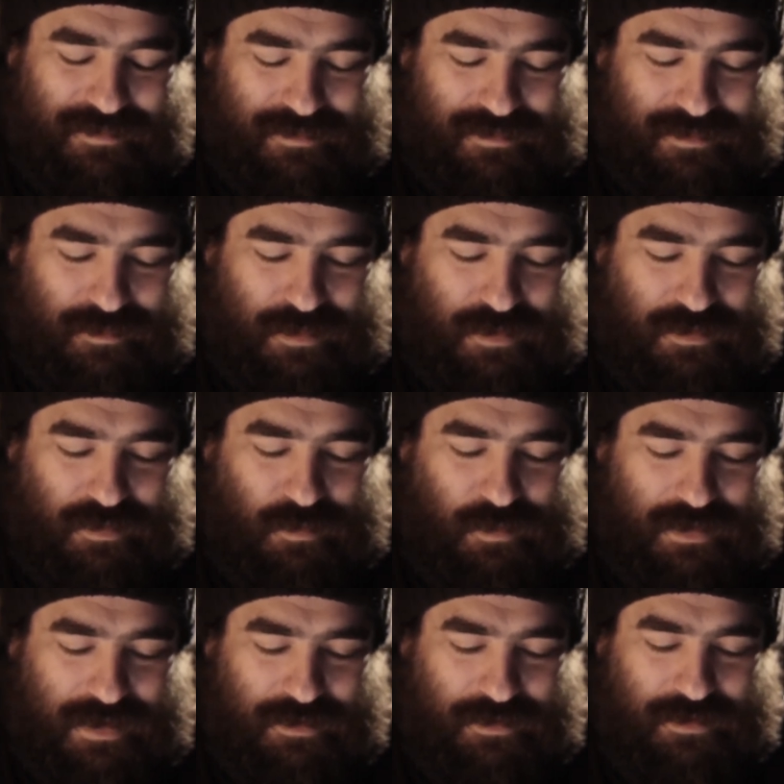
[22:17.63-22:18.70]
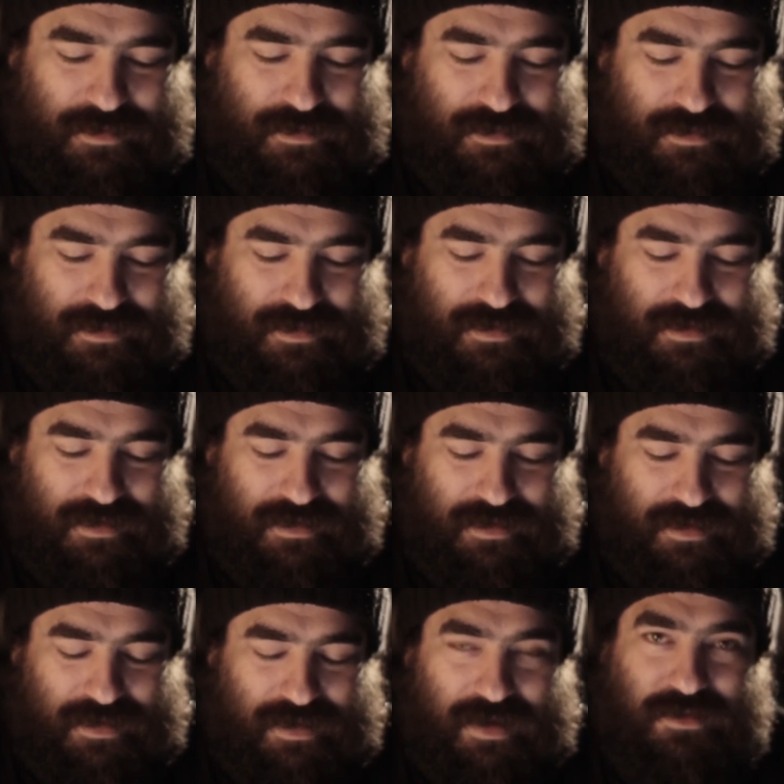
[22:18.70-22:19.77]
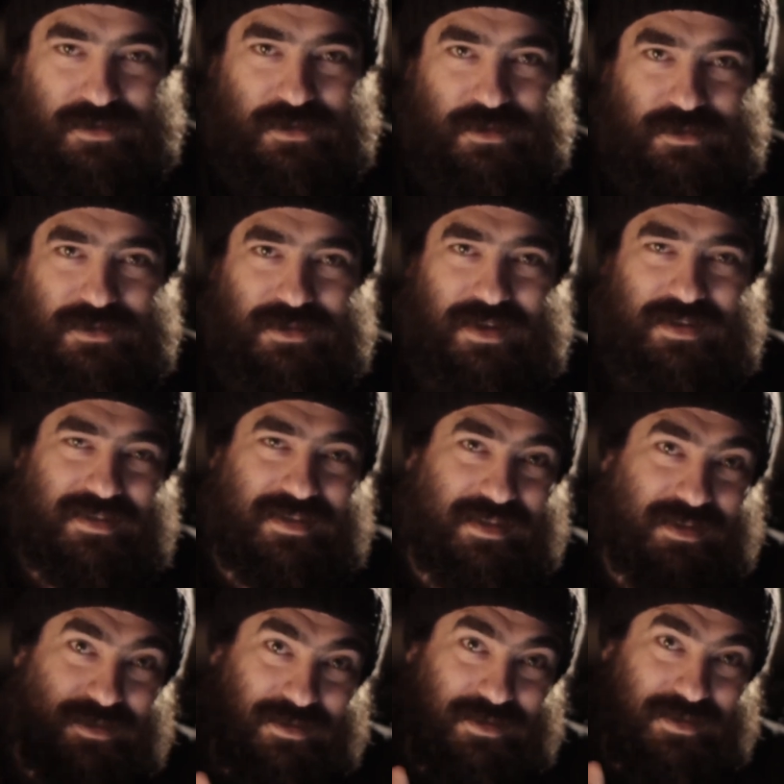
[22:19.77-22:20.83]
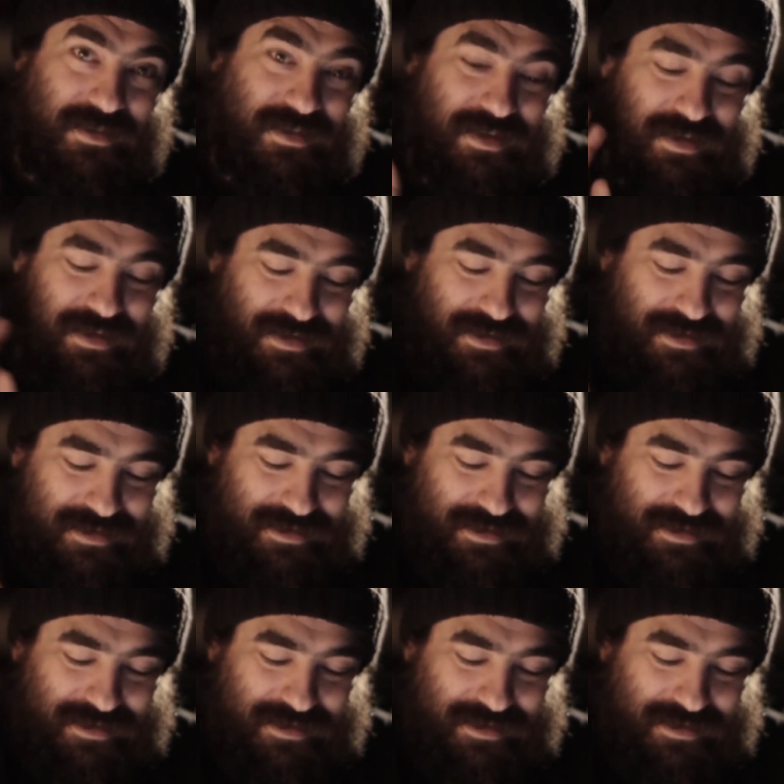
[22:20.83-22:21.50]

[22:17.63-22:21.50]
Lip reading: Posted 1 hour ago. Hi George, I see you're online.